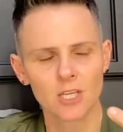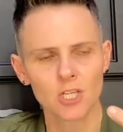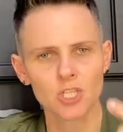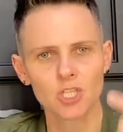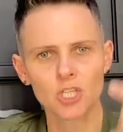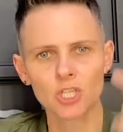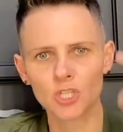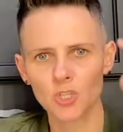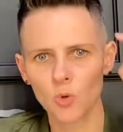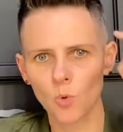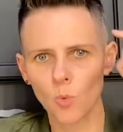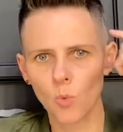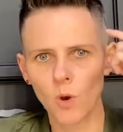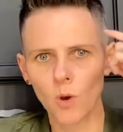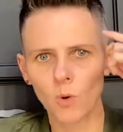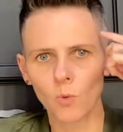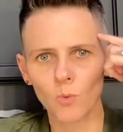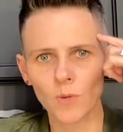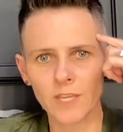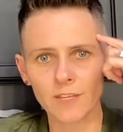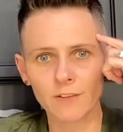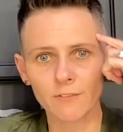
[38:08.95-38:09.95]
just to
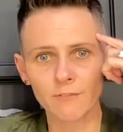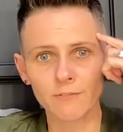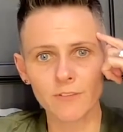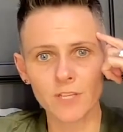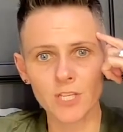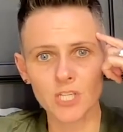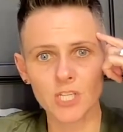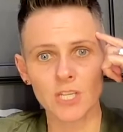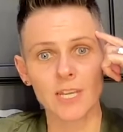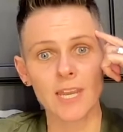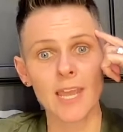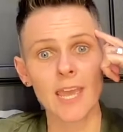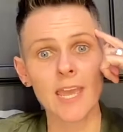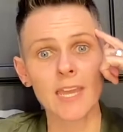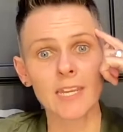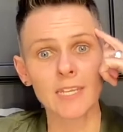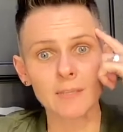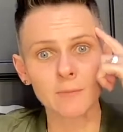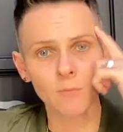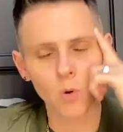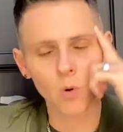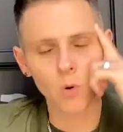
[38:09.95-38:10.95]
what we envision
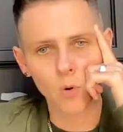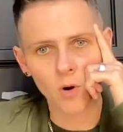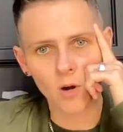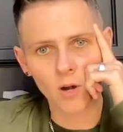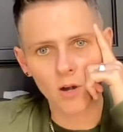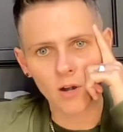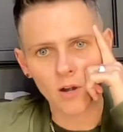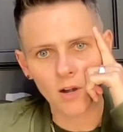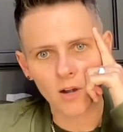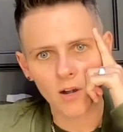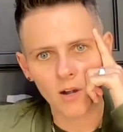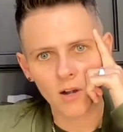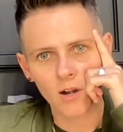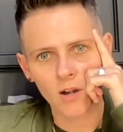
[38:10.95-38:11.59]
anymore.